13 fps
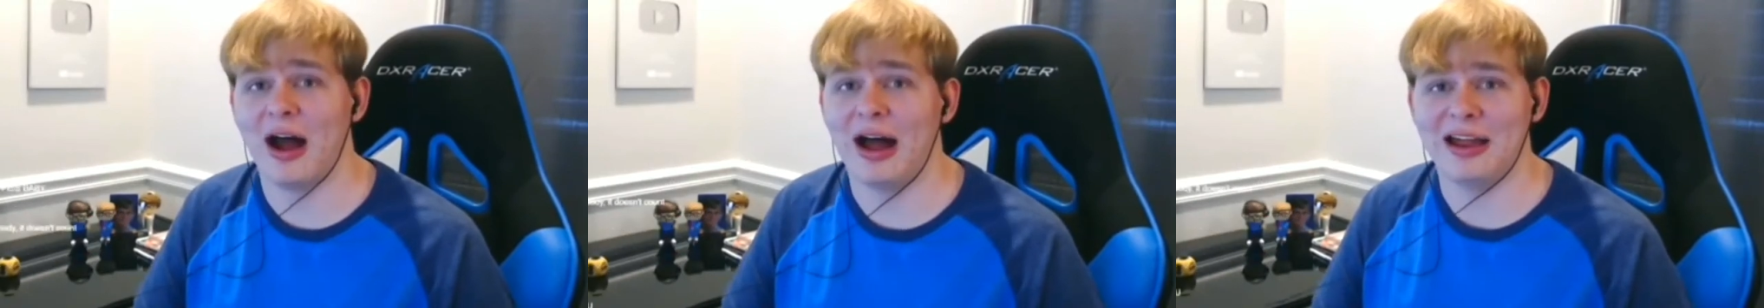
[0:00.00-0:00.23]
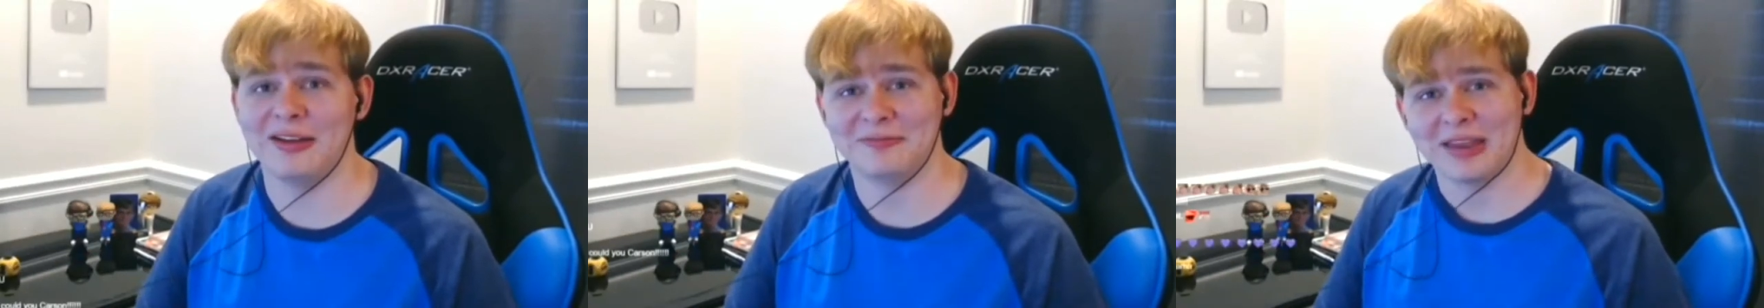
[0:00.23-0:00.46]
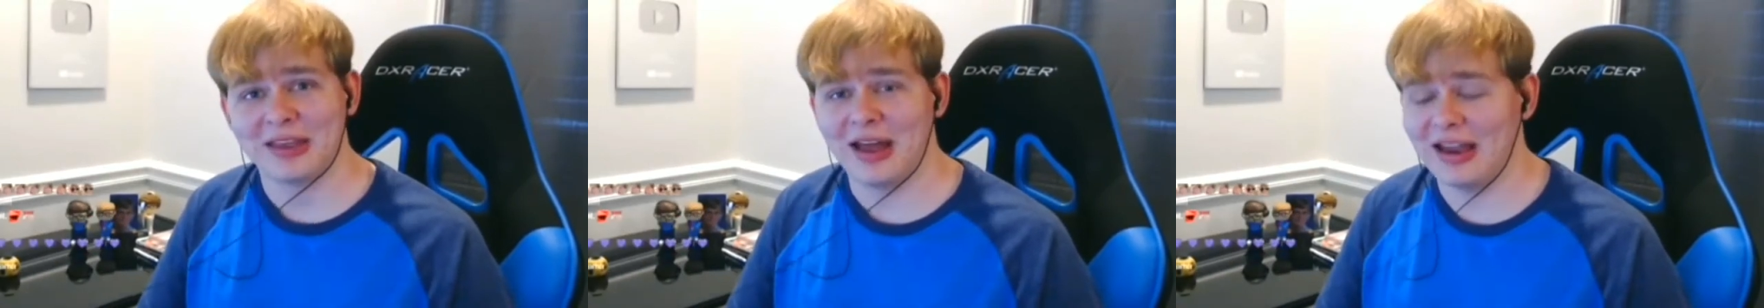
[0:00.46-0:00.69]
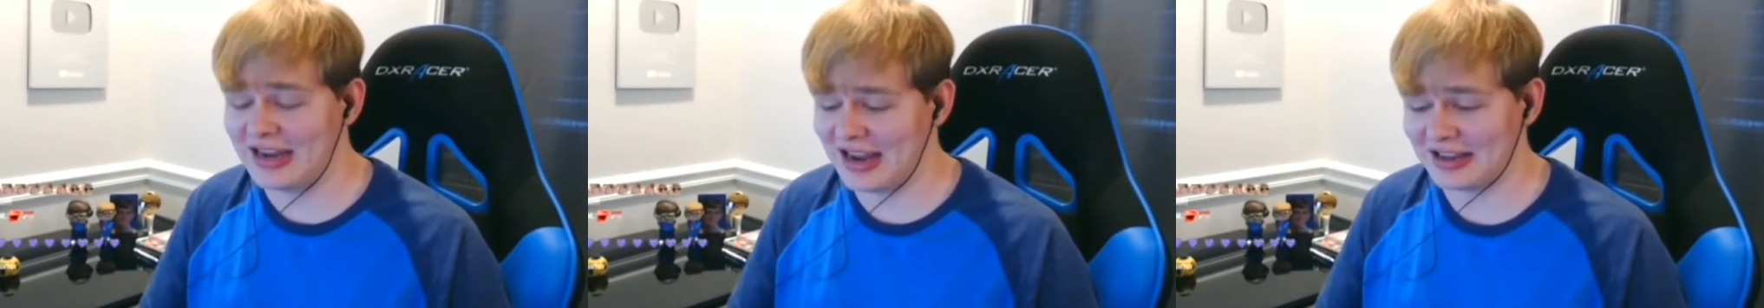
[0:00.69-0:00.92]
I can't
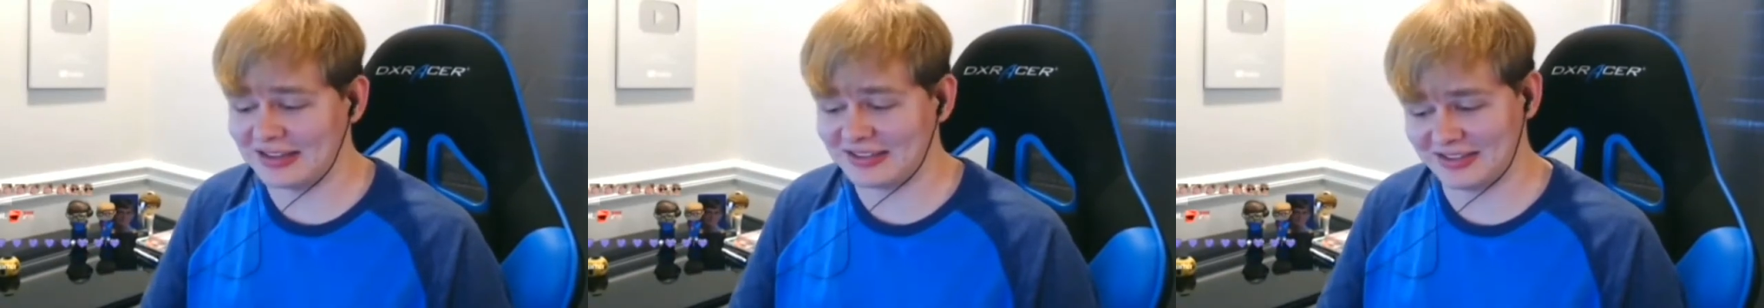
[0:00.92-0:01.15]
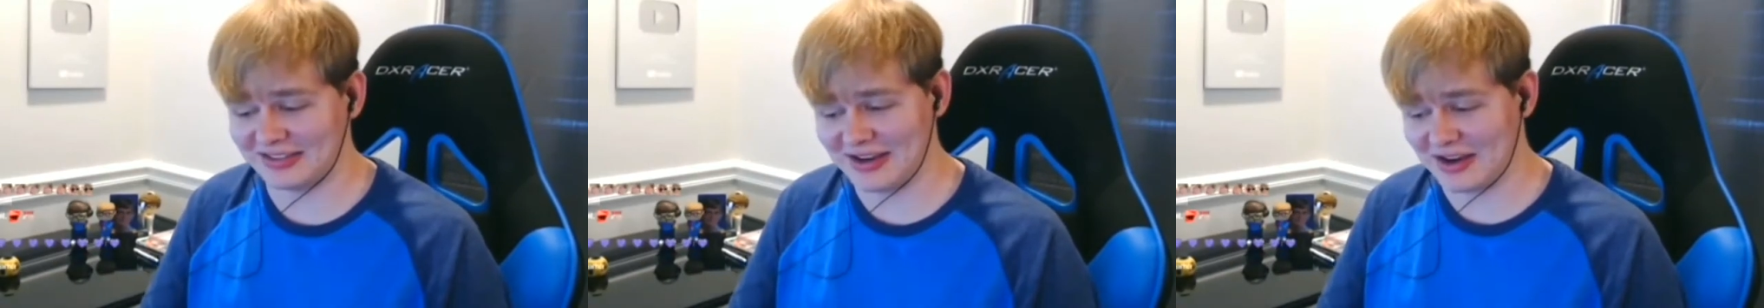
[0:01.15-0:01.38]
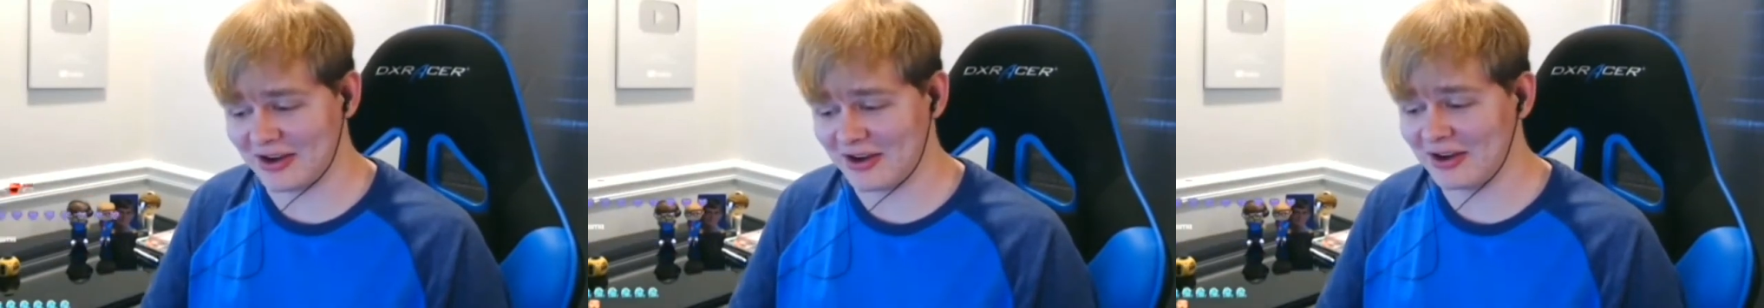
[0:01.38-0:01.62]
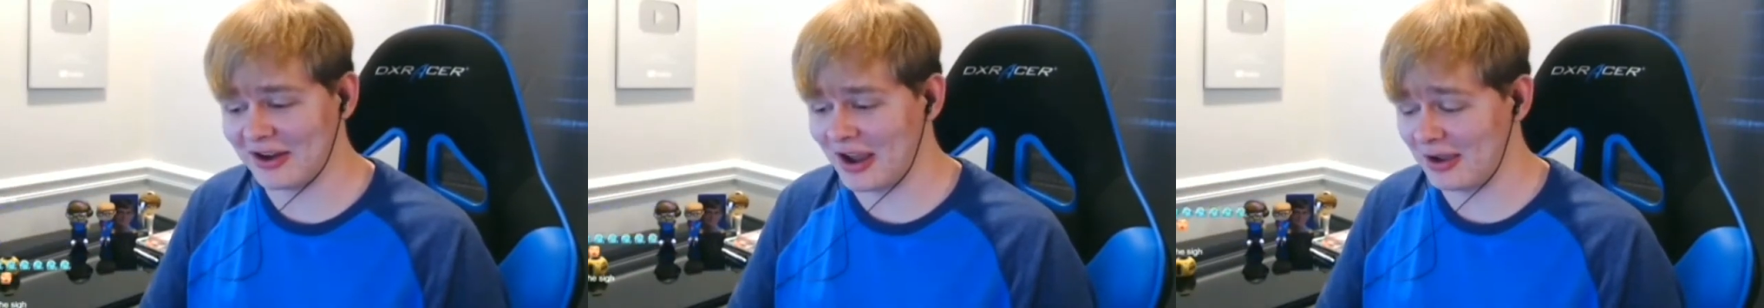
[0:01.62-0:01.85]
sit here and
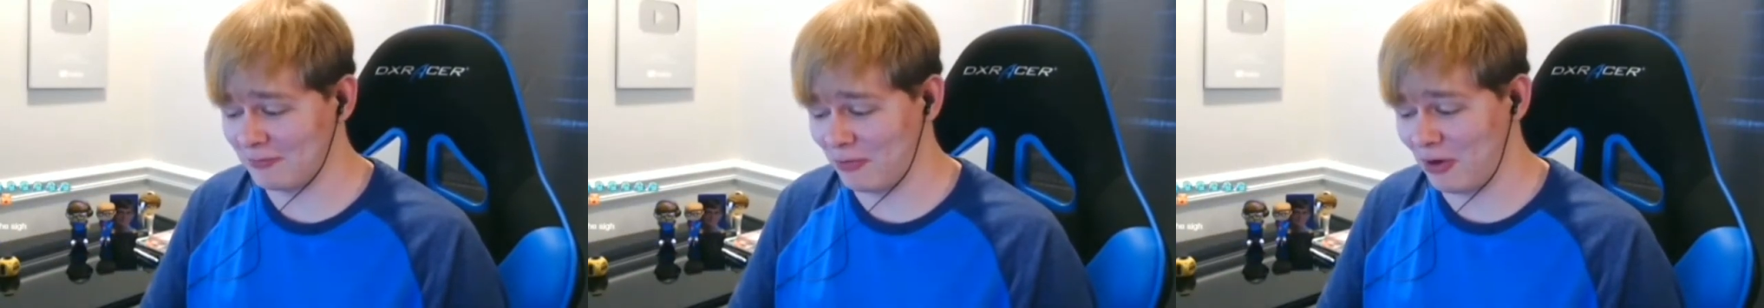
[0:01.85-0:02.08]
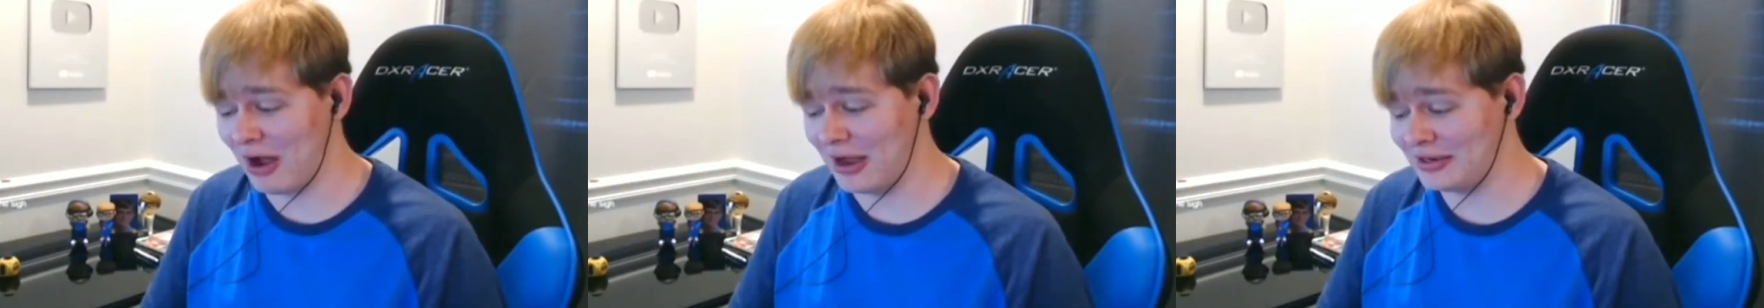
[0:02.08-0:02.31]
watch